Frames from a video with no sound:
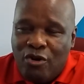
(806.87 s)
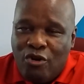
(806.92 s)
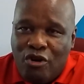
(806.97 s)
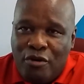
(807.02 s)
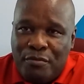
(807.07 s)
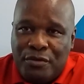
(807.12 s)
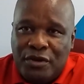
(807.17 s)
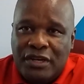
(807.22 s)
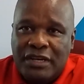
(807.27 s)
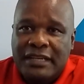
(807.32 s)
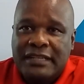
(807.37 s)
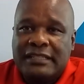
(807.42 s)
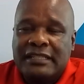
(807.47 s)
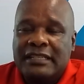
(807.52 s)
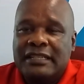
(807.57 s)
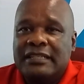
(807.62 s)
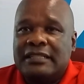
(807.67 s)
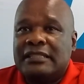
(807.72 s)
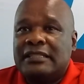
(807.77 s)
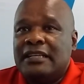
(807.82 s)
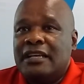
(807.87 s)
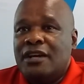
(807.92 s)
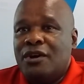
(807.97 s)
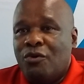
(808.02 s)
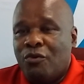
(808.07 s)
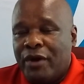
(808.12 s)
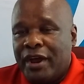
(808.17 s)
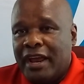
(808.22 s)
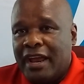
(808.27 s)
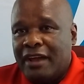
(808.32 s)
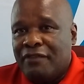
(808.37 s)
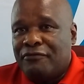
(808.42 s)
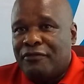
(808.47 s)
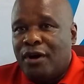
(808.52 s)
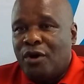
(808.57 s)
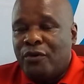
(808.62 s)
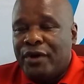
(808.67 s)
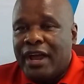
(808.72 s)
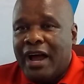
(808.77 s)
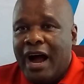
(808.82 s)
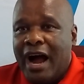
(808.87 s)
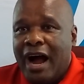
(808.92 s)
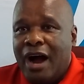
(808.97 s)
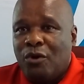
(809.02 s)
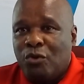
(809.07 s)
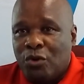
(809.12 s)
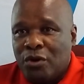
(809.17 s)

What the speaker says: communities, wherever we are.